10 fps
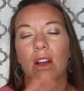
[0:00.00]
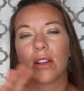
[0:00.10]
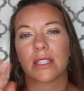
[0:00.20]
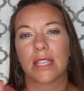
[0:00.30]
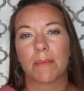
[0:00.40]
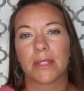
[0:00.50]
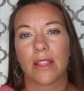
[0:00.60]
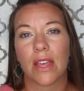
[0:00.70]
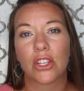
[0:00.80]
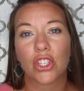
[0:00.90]
concepts
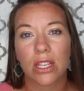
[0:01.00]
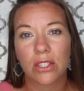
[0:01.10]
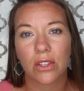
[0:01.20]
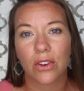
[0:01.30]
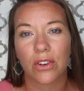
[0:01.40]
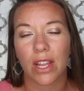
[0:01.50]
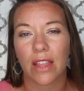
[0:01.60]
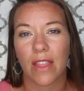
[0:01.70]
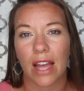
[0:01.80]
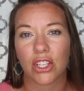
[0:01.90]
that they just learned
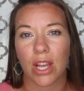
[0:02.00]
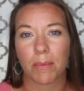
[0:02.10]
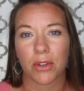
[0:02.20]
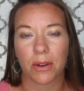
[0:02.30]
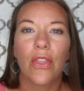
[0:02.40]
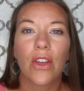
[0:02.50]
in that chapter.